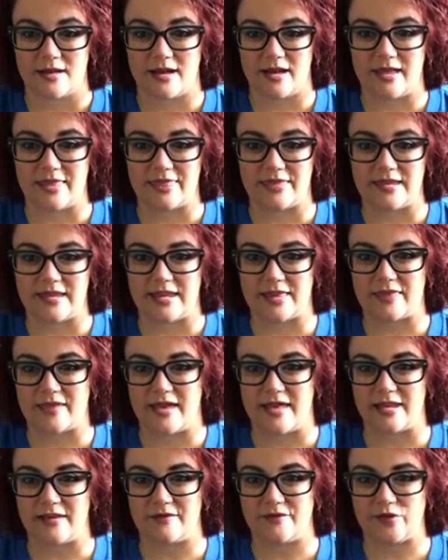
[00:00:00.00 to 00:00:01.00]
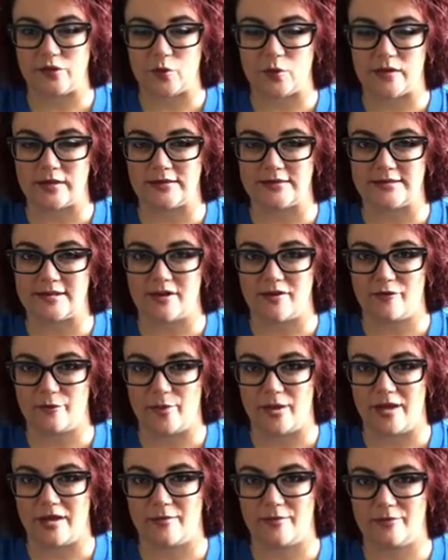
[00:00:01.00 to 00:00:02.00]
I think that if you can
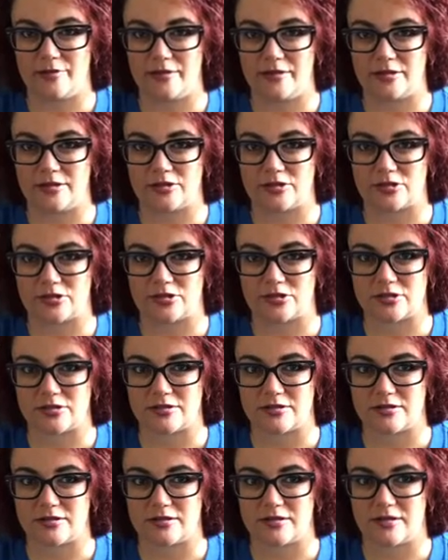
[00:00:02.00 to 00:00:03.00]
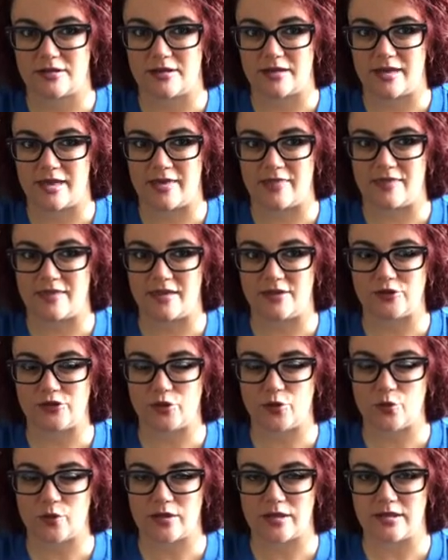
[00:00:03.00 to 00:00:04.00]
self-publish, and then
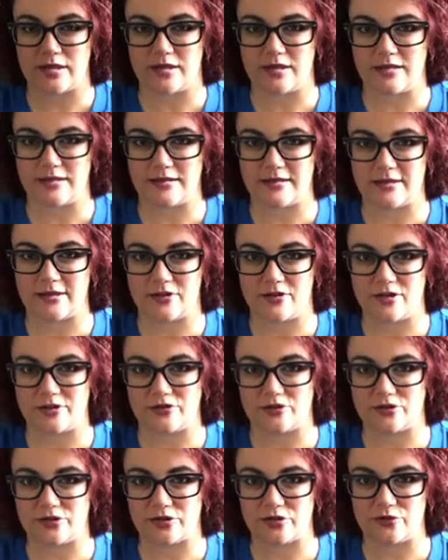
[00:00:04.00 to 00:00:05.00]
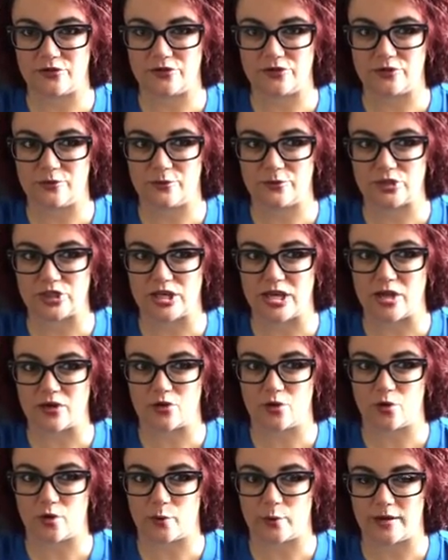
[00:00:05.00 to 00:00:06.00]
you can get on your YouTube
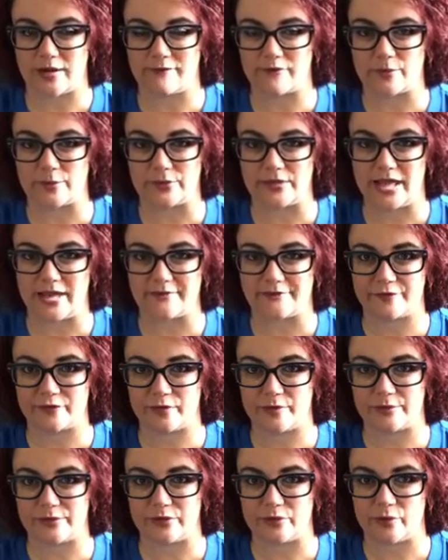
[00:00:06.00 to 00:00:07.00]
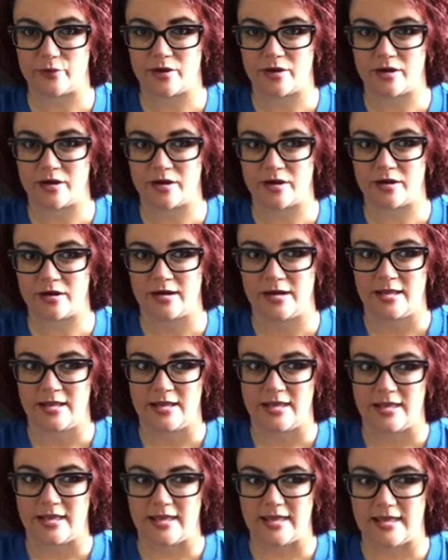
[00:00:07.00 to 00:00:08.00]
channel or whatever platform you are
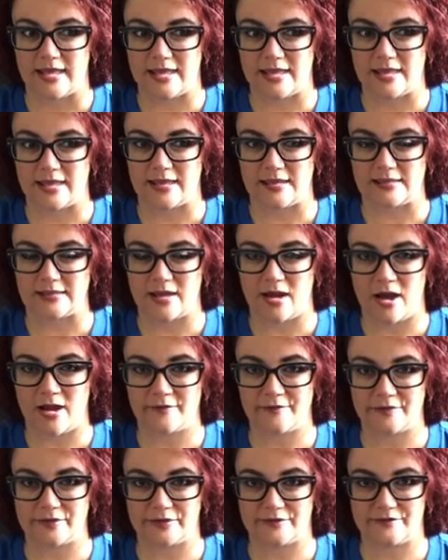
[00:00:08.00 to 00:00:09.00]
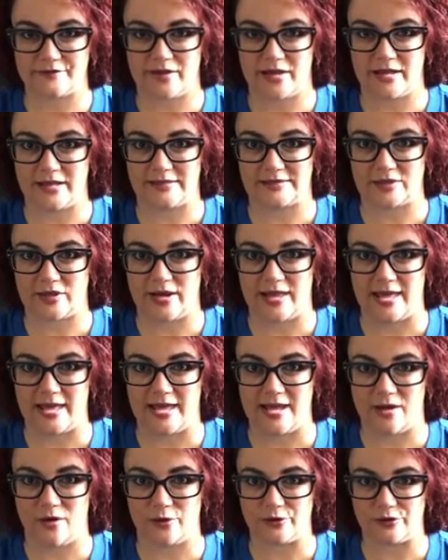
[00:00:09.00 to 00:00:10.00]
and offer advice on
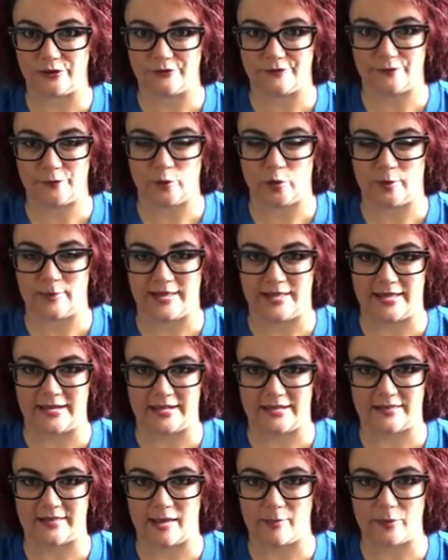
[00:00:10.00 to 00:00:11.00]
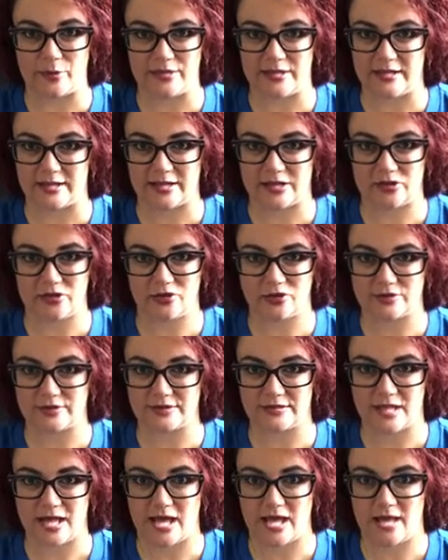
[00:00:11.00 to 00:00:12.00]
how you formatted that particular
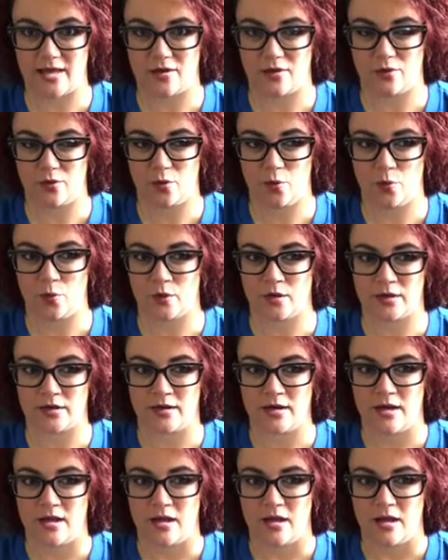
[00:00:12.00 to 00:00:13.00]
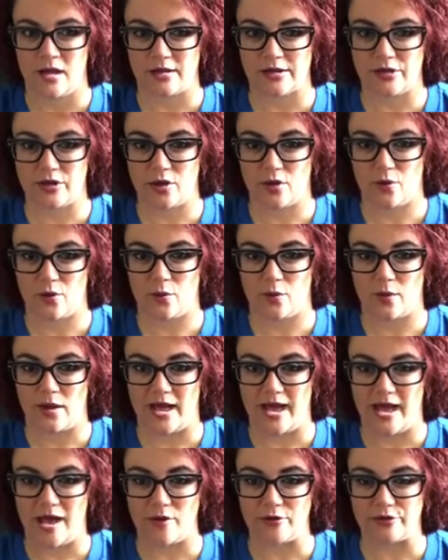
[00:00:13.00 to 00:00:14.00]
style, or,
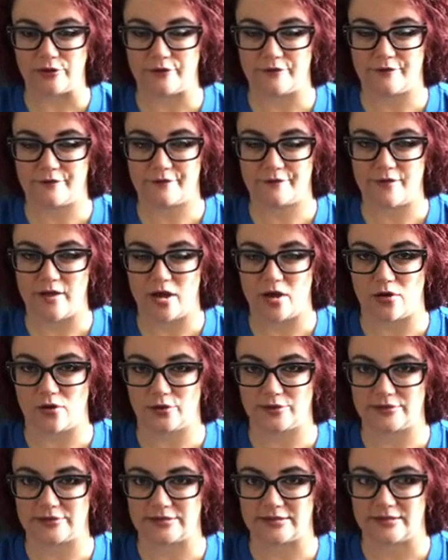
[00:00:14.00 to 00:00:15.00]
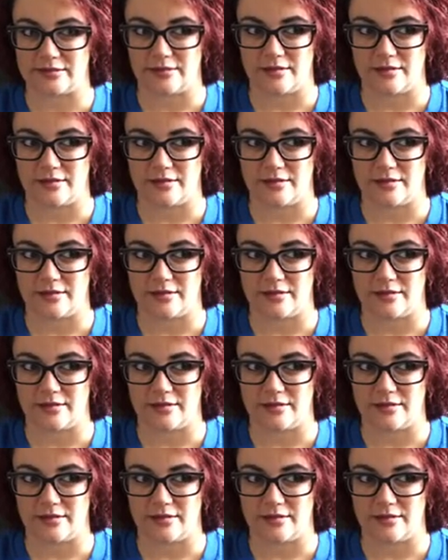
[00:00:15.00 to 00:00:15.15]
how you felt,